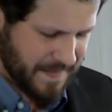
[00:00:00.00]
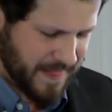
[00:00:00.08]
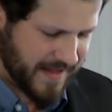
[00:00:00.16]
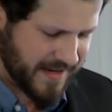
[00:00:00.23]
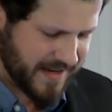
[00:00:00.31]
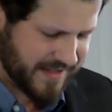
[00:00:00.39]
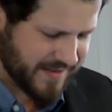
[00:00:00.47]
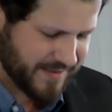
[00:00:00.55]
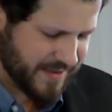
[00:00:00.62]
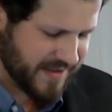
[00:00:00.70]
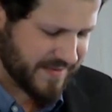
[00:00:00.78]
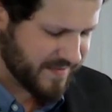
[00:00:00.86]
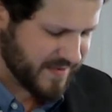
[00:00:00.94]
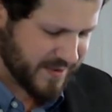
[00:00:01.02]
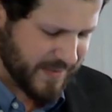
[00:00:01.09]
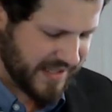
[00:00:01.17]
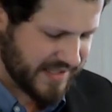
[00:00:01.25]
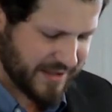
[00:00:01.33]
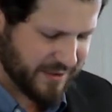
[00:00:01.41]
And I just want to
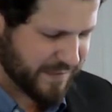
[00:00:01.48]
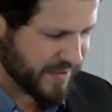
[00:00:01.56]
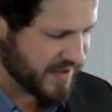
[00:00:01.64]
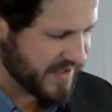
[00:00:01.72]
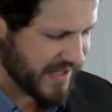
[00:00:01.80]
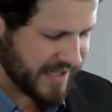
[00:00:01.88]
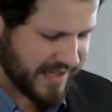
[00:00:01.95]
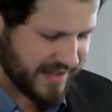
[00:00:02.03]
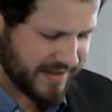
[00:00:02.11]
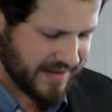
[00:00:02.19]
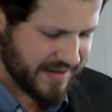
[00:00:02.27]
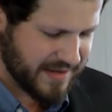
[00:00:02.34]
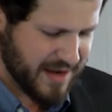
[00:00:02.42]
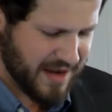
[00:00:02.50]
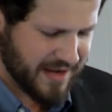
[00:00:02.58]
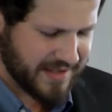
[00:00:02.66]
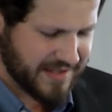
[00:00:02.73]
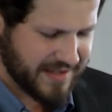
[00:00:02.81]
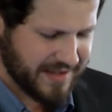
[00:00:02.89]
speak to you for a second.
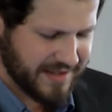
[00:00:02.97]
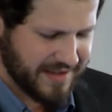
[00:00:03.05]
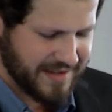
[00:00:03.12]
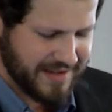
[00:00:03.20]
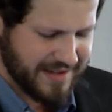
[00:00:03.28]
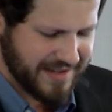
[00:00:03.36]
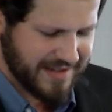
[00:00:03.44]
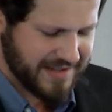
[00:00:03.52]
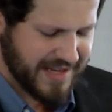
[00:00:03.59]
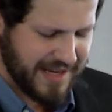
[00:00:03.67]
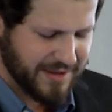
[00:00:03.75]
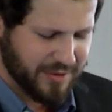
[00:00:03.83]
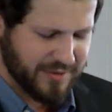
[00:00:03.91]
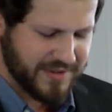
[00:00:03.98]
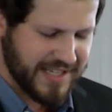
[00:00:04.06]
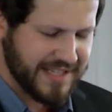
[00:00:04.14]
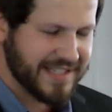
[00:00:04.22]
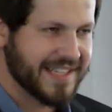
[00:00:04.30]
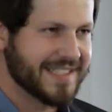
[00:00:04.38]
Not Daniel
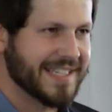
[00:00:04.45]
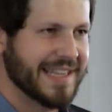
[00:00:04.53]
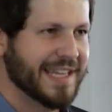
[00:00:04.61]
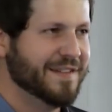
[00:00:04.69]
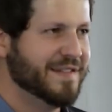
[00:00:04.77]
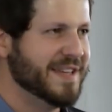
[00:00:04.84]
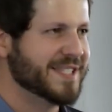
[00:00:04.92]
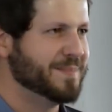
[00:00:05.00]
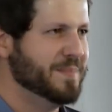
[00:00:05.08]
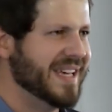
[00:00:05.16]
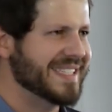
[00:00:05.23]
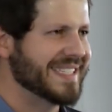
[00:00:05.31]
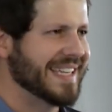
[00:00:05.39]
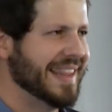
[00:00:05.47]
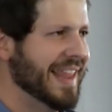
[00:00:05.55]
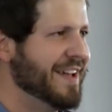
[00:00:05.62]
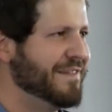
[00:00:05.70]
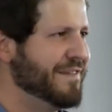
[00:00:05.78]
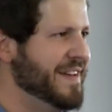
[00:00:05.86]
didn't get to live his best
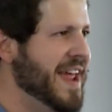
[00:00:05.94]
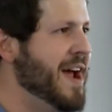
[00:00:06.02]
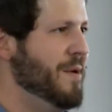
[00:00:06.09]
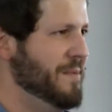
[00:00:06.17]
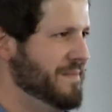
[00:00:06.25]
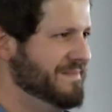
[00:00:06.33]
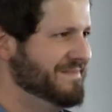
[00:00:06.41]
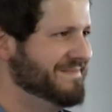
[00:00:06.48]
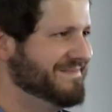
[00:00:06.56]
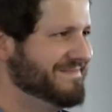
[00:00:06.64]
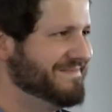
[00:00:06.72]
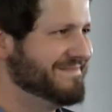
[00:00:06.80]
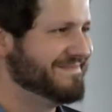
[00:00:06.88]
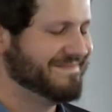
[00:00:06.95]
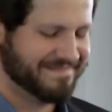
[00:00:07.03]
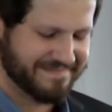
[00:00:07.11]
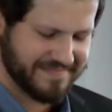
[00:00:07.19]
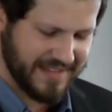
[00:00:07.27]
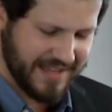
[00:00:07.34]
life now.
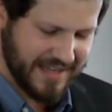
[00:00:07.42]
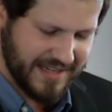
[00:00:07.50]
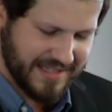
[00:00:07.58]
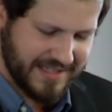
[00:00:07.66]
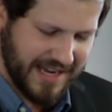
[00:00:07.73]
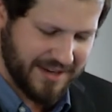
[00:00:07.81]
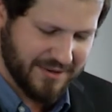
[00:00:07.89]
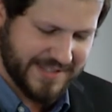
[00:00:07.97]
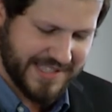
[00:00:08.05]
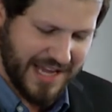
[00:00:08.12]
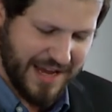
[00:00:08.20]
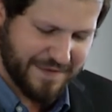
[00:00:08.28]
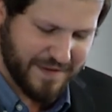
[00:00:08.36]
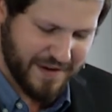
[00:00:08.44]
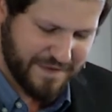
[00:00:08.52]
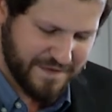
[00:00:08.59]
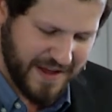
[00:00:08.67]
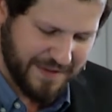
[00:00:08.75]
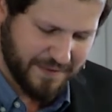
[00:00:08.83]
Daniel's life of
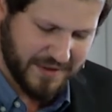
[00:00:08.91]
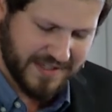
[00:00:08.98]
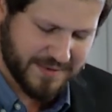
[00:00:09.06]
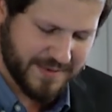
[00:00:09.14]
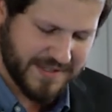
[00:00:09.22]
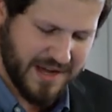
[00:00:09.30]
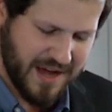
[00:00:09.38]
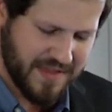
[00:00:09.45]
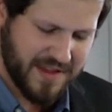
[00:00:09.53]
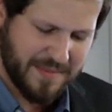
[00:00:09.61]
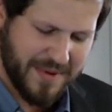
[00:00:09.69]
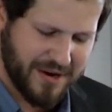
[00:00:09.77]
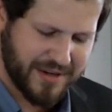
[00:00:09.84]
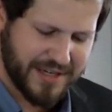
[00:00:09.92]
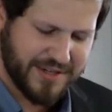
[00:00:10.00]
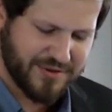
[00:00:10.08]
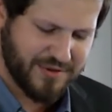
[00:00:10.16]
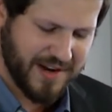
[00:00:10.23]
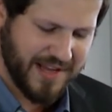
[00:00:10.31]
faithfulness was not the
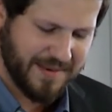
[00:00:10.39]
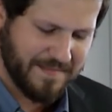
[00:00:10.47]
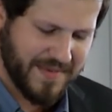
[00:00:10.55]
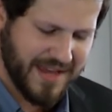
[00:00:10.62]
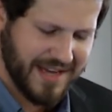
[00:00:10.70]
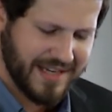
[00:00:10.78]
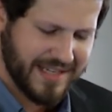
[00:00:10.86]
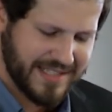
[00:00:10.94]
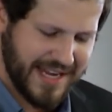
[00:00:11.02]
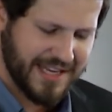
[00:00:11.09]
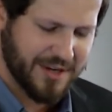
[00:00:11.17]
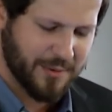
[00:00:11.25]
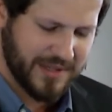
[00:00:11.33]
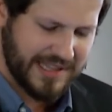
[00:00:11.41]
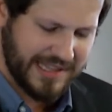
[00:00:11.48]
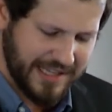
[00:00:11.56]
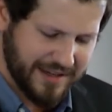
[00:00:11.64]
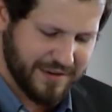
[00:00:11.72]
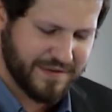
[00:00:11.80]
American dream. Daniel would
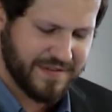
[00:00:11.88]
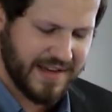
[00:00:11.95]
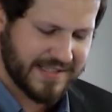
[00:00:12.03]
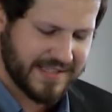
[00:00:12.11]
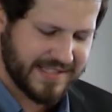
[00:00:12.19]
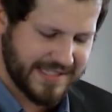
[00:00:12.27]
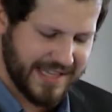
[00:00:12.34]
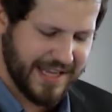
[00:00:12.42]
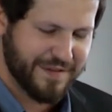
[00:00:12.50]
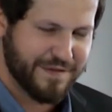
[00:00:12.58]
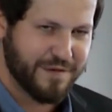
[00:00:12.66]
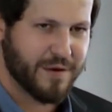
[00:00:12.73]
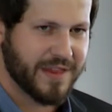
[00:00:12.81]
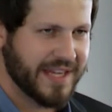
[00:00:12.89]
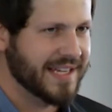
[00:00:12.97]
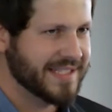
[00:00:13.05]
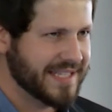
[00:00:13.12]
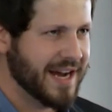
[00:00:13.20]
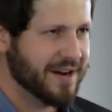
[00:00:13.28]
live as a slave for the
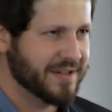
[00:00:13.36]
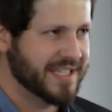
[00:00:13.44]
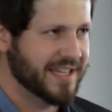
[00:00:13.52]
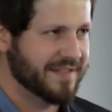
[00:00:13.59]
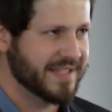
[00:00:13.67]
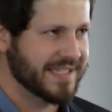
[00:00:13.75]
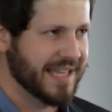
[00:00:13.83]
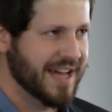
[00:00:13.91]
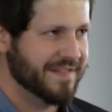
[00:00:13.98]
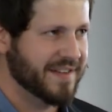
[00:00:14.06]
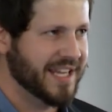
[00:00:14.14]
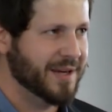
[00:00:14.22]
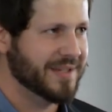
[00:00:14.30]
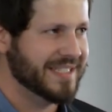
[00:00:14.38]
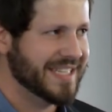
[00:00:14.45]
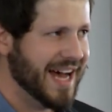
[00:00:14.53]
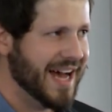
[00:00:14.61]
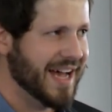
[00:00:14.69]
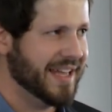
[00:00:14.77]
entirety of his life, and he would
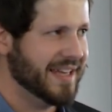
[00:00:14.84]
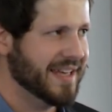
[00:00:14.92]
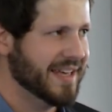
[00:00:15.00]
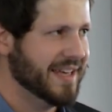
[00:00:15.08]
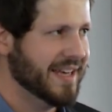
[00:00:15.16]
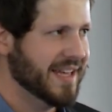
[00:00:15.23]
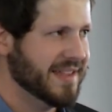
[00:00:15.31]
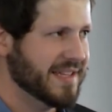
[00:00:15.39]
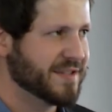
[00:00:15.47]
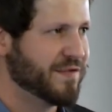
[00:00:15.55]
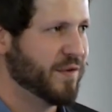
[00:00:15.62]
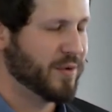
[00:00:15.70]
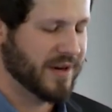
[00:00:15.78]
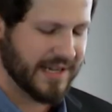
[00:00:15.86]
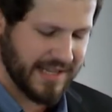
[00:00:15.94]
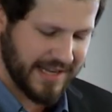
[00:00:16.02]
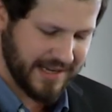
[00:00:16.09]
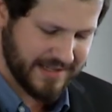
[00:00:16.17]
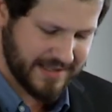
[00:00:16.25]
die in this foreign
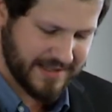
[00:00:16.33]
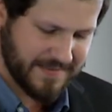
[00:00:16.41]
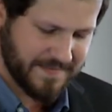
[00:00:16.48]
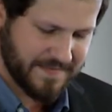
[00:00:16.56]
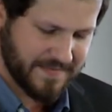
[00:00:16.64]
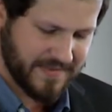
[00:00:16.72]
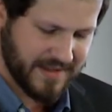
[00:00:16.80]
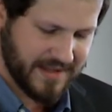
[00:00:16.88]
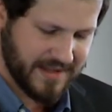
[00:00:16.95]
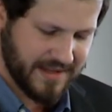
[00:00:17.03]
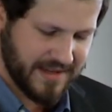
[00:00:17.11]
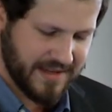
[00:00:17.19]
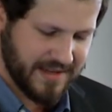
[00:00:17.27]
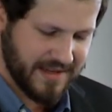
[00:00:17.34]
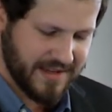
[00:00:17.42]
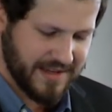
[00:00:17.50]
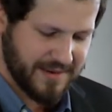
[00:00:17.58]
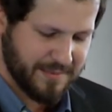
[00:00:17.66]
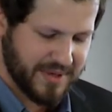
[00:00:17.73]
land.
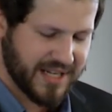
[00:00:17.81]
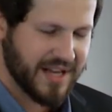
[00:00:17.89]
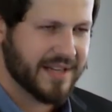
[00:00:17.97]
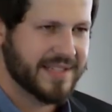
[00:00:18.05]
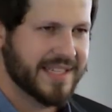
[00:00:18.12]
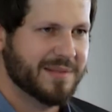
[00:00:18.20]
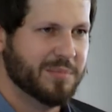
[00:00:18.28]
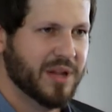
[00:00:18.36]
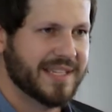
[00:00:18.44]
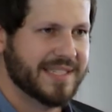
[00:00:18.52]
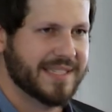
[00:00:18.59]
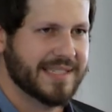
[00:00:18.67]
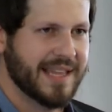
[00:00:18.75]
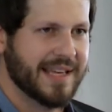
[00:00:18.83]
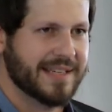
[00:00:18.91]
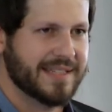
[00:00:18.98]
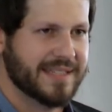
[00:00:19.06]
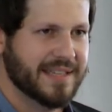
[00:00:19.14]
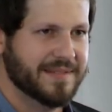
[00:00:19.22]
But God did bless his
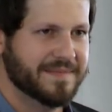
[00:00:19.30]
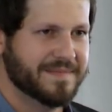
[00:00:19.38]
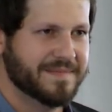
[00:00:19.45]
legacy.